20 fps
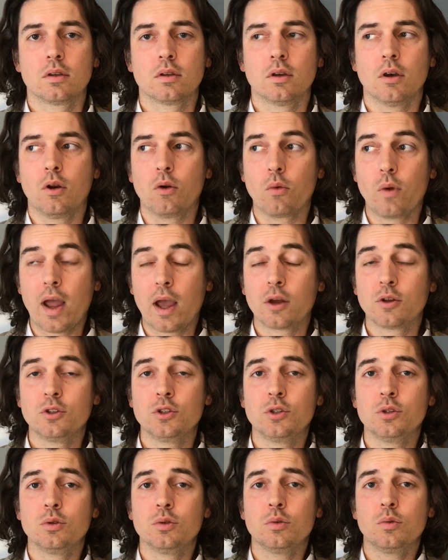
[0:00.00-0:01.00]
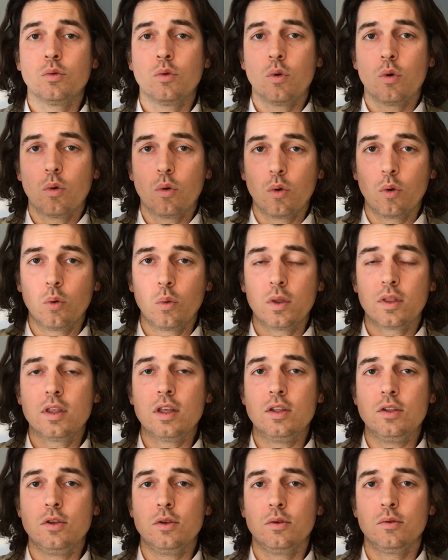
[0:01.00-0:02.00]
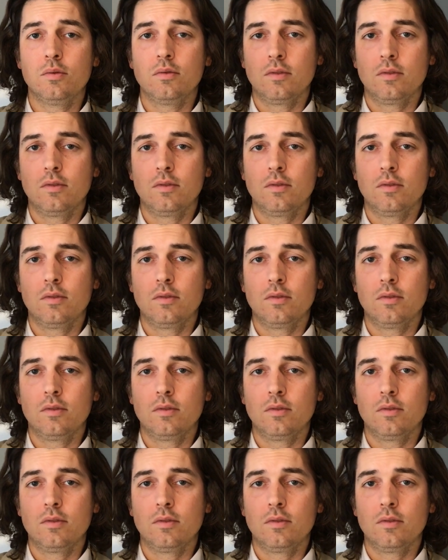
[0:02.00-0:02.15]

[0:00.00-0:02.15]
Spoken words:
around you or within you,